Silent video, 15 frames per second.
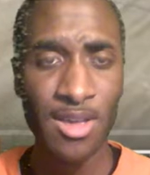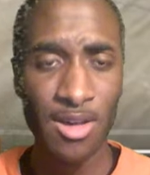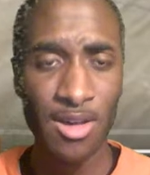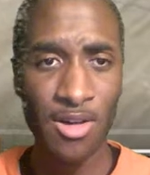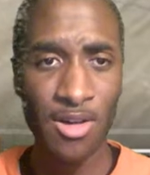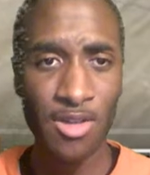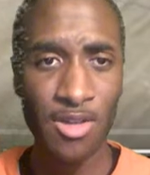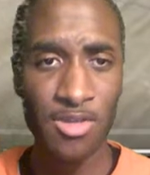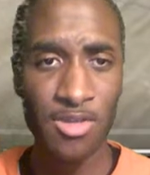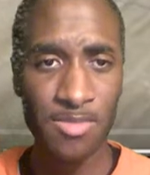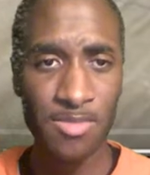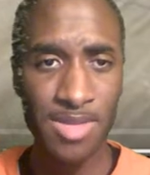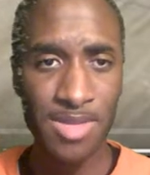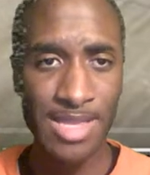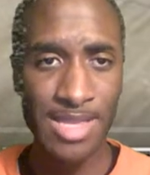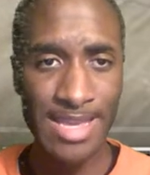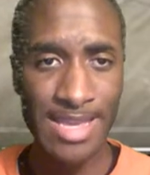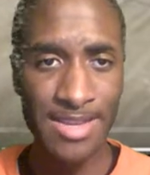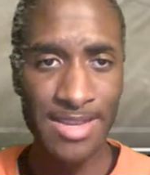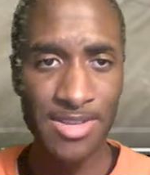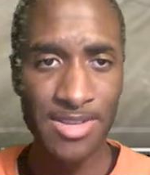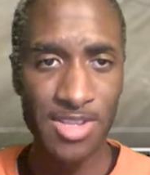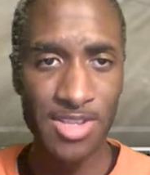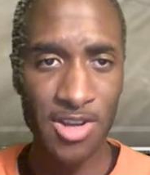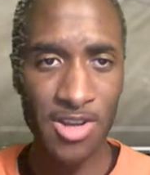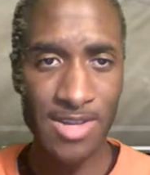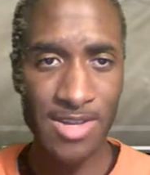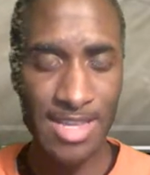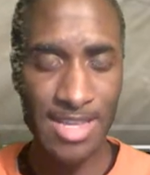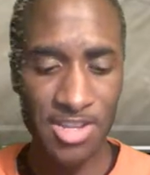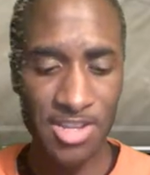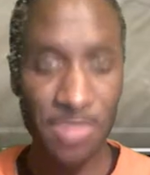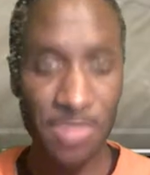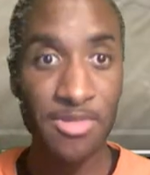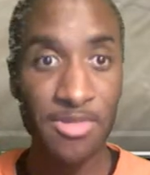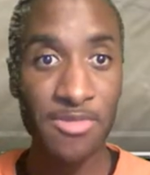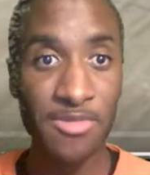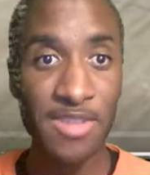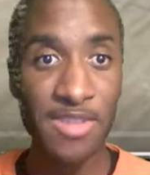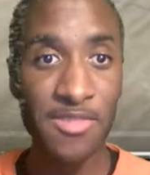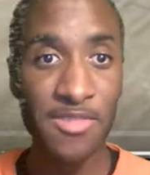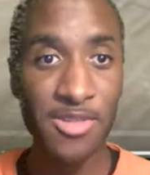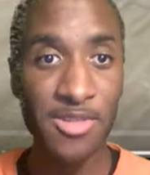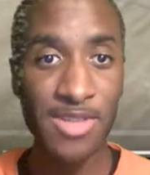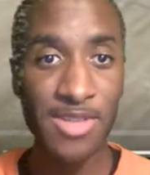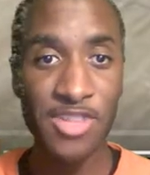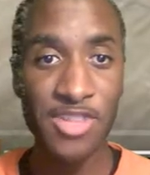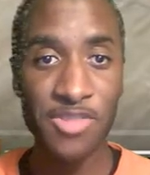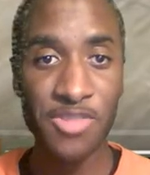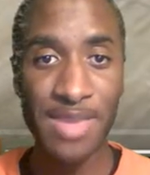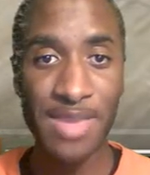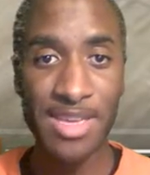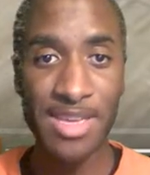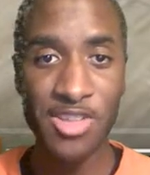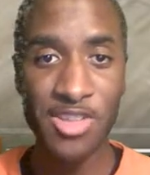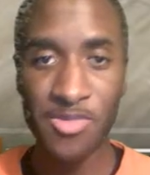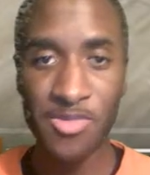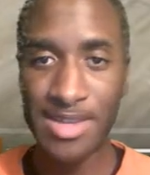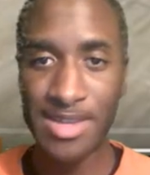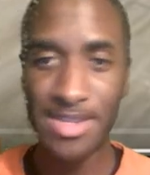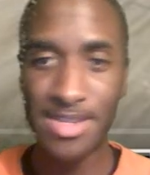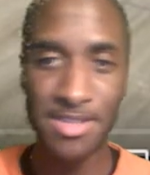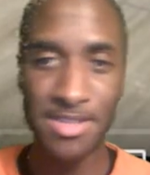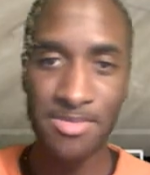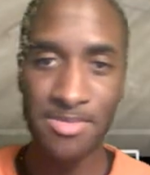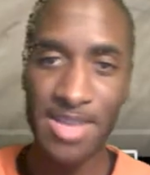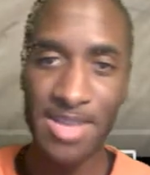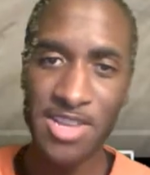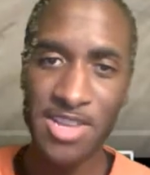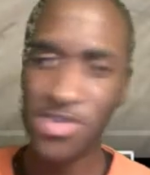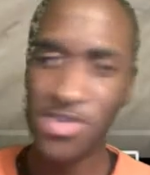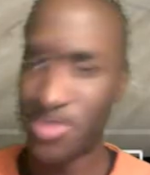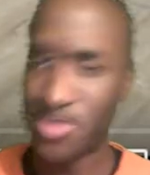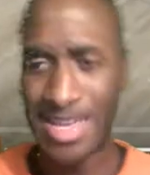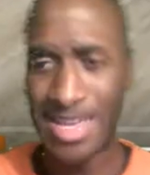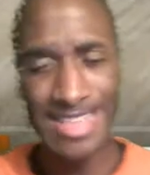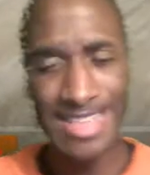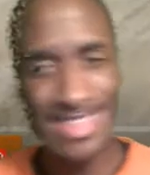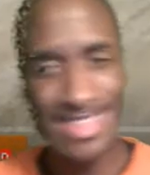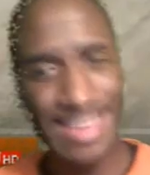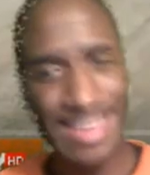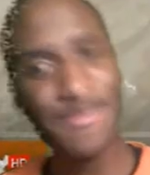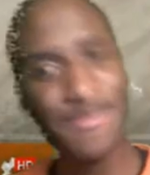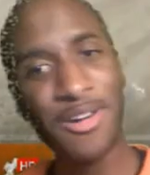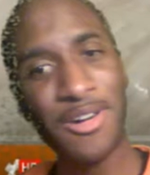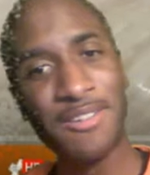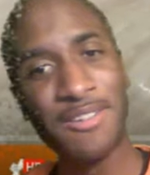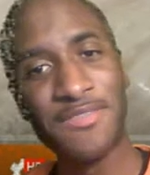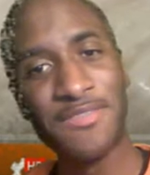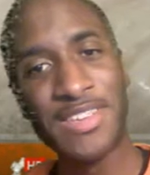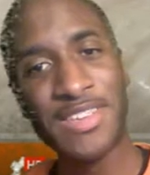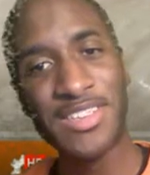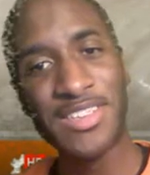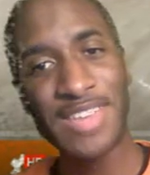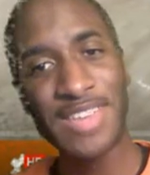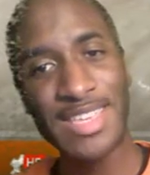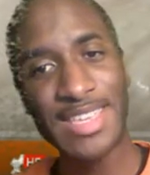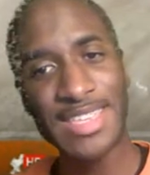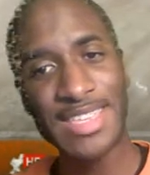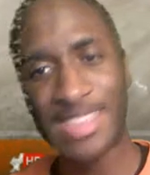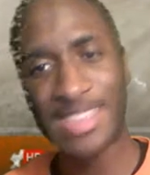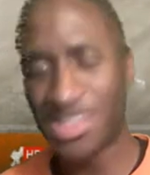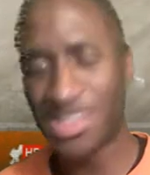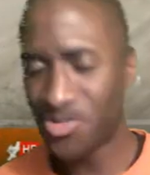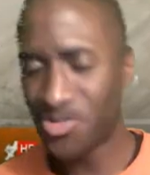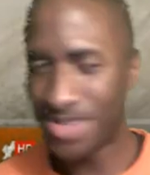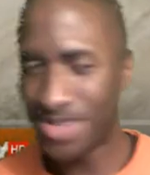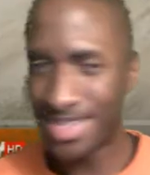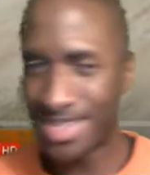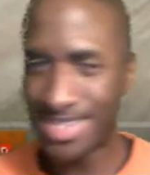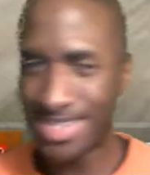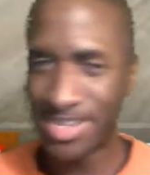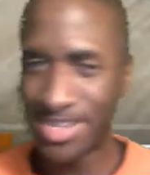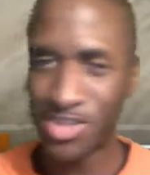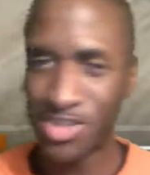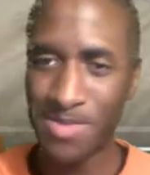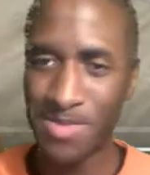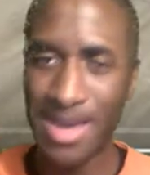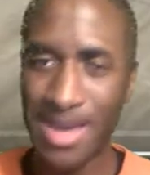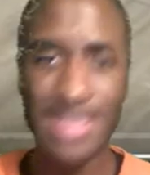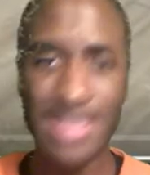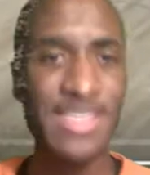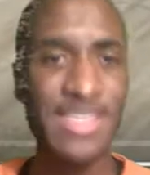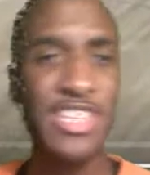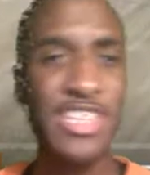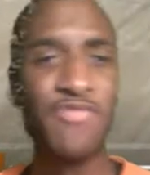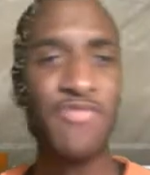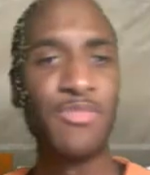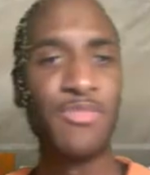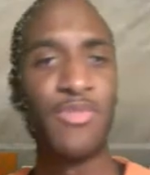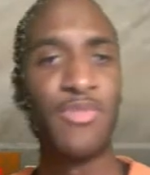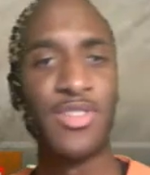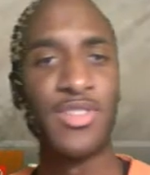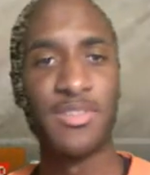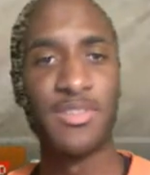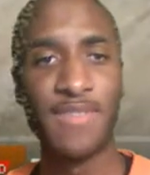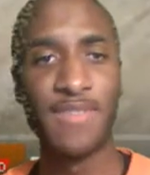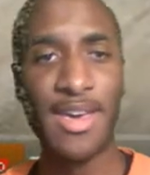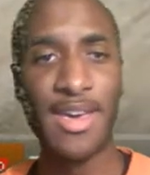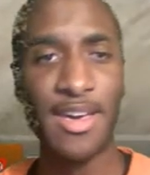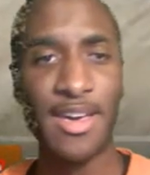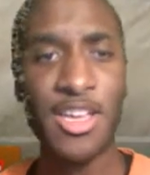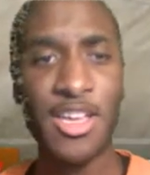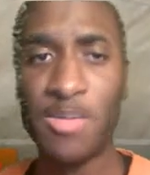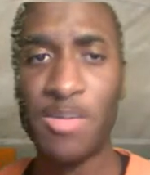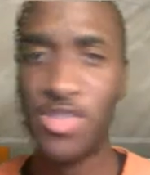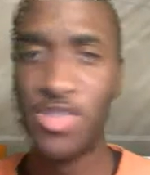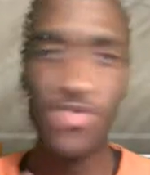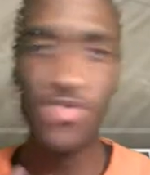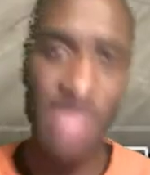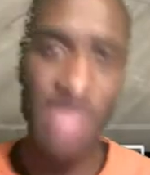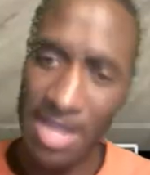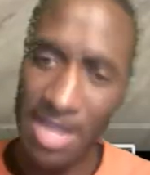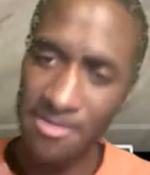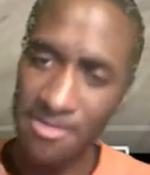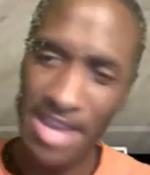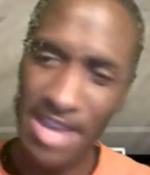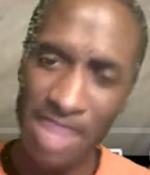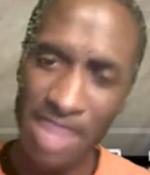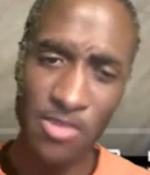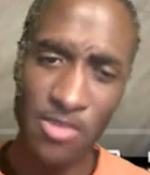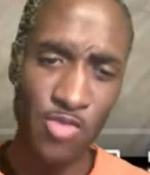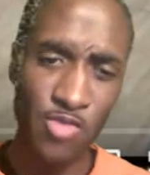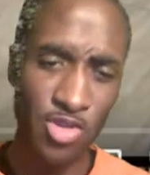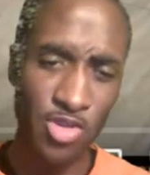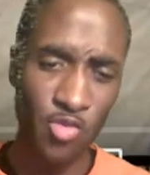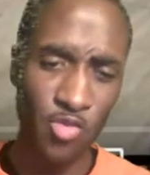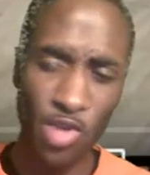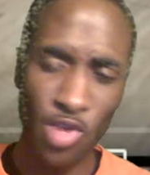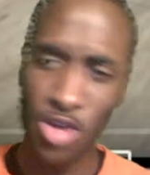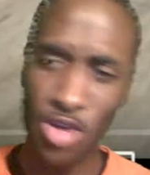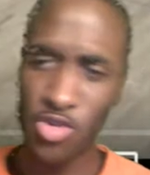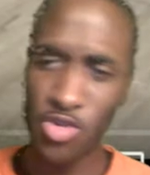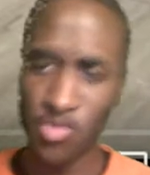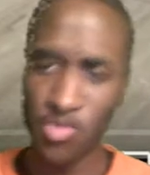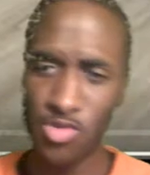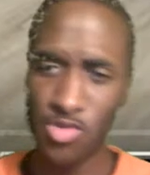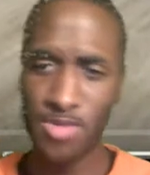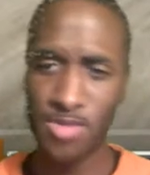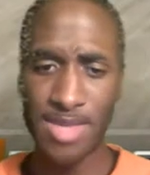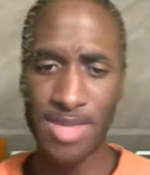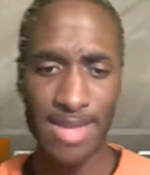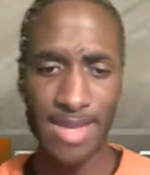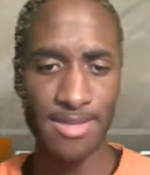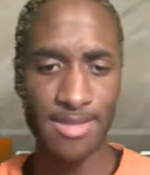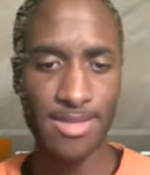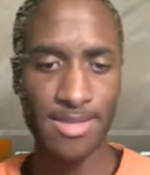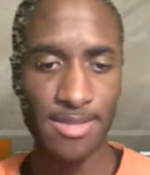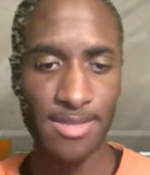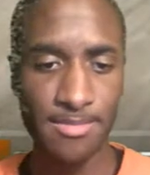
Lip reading: all the players are in your peripheral. So as you're making your way to the player, you're dead ball officiating, then you get to your spot, and then you report your foul. But you never ever want to walk through the players.